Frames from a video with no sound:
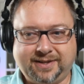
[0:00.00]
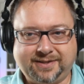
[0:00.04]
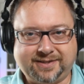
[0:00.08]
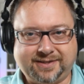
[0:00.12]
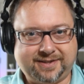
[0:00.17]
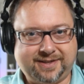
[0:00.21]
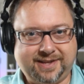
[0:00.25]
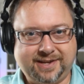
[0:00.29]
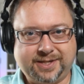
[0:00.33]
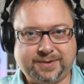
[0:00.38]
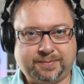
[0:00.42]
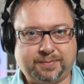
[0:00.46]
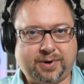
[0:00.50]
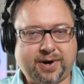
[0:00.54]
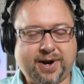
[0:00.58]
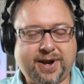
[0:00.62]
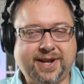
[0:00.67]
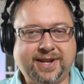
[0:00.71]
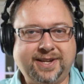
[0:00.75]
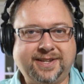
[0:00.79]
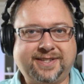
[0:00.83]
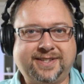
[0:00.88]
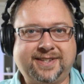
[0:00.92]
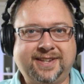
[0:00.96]
this
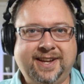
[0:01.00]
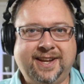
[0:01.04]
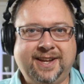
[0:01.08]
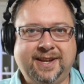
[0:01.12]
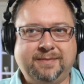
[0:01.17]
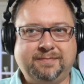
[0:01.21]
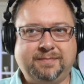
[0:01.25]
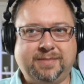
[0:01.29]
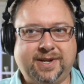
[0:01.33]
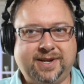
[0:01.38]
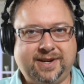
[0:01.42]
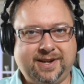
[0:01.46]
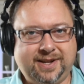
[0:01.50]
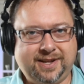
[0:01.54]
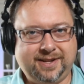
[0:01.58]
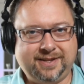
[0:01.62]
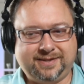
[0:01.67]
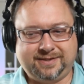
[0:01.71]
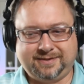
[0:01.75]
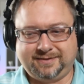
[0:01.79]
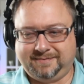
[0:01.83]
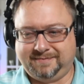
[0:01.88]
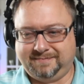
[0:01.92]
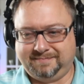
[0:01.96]
price, but
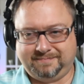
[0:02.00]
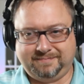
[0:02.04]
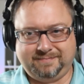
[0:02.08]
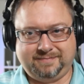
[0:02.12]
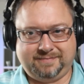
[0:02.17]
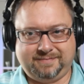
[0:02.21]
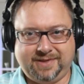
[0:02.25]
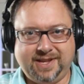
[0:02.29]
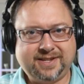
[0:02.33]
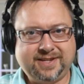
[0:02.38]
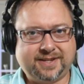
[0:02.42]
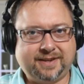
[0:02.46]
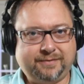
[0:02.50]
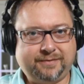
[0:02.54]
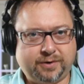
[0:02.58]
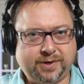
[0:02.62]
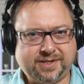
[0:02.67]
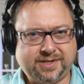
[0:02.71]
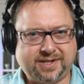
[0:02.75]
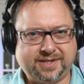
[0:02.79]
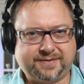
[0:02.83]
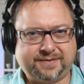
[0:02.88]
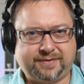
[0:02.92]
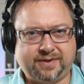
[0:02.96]
this
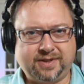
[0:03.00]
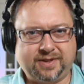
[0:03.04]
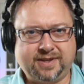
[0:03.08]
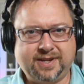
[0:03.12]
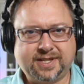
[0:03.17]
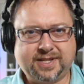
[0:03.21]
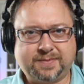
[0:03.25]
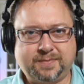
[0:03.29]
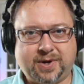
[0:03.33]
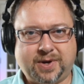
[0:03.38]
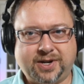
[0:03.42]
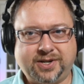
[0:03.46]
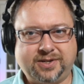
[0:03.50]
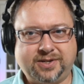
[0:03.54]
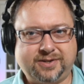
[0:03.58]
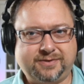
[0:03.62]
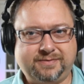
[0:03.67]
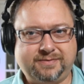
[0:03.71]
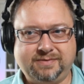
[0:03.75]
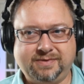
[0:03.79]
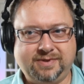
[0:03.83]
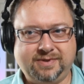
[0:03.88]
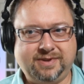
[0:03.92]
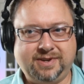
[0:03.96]
invoice is for this much.
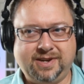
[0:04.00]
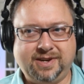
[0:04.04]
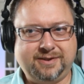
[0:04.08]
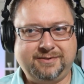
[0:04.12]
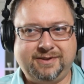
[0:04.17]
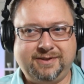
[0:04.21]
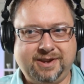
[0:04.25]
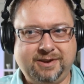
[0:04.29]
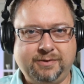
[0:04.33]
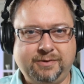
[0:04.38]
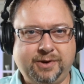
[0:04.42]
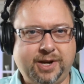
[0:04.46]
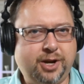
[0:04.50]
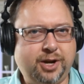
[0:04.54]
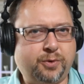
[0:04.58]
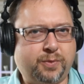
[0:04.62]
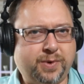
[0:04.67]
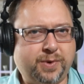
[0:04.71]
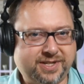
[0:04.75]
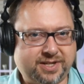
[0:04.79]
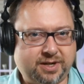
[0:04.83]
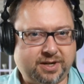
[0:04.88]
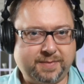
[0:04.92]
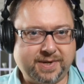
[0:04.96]
Was
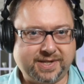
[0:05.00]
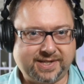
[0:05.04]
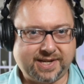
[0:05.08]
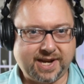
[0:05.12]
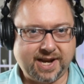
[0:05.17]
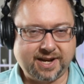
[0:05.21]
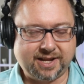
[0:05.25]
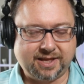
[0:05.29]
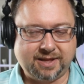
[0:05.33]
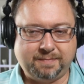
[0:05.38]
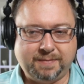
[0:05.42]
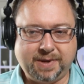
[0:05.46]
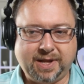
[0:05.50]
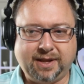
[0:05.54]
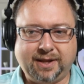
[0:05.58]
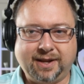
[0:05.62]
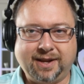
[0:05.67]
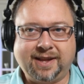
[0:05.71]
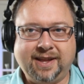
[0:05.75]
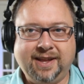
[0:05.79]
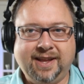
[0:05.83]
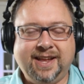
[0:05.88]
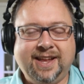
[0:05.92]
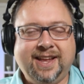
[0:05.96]
there a mistake in the
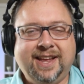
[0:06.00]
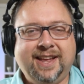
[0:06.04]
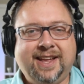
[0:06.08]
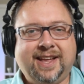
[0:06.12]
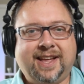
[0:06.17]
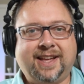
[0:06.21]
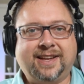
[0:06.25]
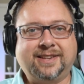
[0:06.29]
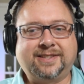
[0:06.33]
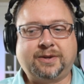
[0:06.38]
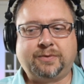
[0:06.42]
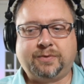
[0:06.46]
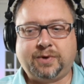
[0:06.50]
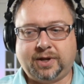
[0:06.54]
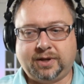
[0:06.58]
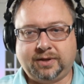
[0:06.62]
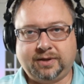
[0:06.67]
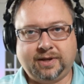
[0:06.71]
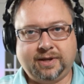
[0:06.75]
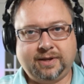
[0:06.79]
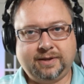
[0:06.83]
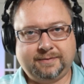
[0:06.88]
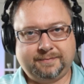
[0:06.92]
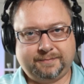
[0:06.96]
billing? I said, well,
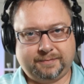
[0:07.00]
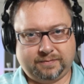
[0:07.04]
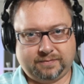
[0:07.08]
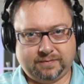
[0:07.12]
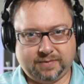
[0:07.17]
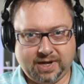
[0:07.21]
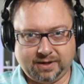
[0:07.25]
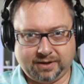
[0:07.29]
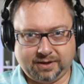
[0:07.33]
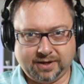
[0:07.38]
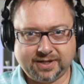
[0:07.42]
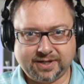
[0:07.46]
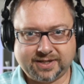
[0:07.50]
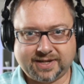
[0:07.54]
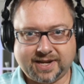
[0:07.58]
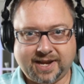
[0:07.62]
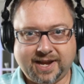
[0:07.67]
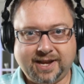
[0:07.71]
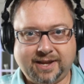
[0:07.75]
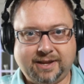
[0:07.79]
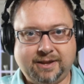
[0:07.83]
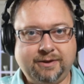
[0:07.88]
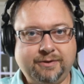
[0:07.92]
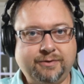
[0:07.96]
it looks
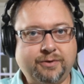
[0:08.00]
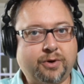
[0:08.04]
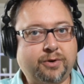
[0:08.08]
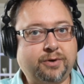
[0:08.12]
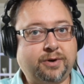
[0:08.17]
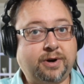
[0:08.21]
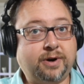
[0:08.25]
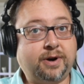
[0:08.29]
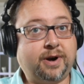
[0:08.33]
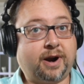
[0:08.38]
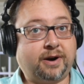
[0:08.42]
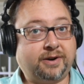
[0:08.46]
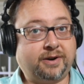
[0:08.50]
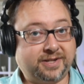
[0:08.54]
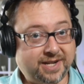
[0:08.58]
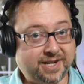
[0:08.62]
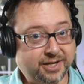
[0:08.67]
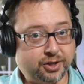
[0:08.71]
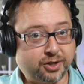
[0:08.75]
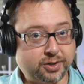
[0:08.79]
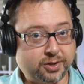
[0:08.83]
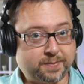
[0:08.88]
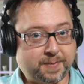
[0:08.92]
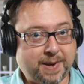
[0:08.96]
like you ordered our
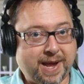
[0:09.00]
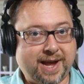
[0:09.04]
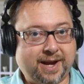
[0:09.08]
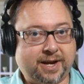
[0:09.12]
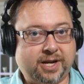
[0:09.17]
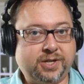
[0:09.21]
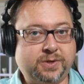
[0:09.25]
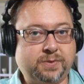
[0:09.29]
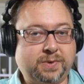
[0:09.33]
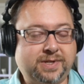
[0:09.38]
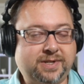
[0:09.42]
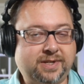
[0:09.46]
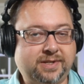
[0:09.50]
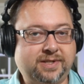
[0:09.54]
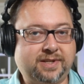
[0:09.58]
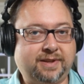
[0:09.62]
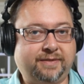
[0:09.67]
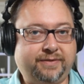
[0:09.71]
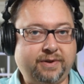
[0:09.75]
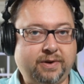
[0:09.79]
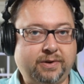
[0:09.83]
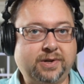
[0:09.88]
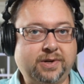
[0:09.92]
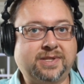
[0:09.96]
essentials package, which is the
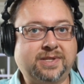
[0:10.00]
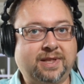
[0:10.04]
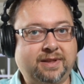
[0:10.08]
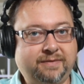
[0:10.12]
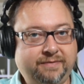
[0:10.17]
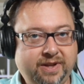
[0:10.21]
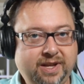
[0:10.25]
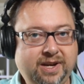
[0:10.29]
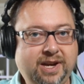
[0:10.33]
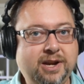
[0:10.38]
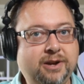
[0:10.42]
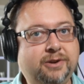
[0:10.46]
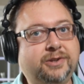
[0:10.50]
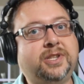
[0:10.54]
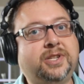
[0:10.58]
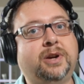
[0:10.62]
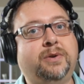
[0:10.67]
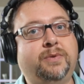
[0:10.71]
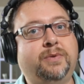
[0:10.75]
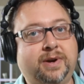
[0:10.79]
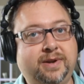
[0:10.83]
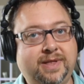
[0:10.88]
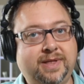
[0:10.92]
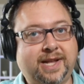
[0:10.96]
photos and the video
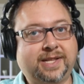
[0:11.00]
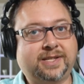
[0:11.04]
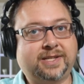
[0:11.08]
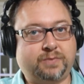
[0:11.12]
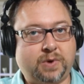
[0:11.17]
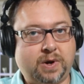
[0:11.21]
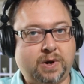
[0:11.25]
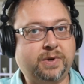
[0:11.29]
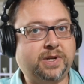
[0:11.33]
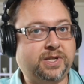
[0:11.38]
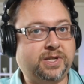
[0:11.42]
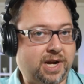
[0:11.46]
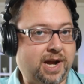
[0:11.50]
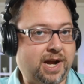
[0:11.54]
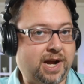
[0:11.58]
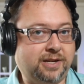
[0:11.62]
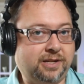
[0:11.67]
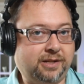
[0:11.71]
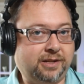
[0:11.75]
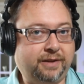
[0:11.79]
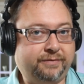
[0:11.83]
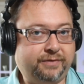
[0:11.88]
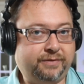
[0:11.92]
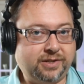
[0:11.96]
tour, and that's what we shot and
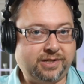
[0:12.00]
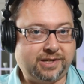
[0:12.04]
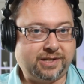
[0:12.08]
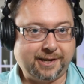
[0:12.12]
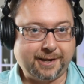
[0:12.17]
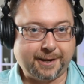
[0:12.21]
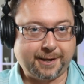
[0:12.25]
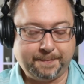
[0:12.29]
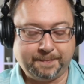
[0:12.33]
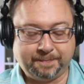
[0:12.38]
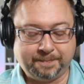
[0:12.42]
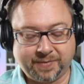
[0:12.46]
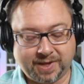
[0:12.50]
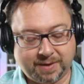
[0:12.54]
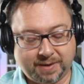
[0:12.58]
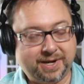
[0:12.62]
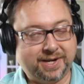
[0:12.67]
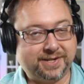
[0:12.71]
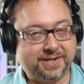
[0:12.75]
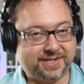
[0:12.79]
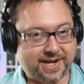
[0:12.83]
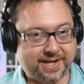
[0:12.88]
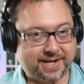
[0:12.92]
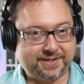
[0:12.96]
delivered to you because
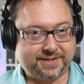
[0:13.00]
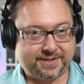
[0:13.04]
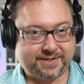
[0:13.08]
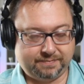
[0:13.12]
that's